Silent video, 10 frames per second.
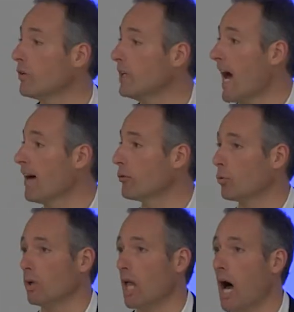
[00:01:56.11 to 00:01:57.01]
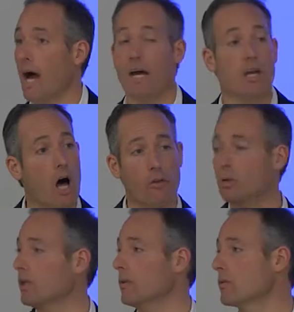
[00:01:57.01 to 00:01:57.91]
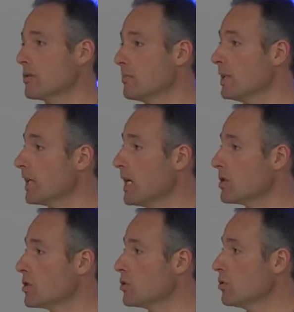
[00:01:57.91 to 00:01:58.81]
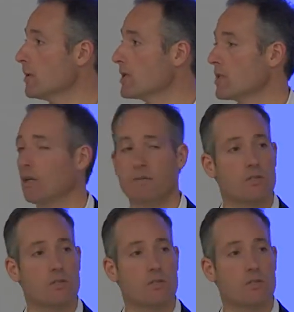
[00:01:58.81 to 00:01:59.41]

and you have to rely on other leaders. I mean, I can't just do it myself.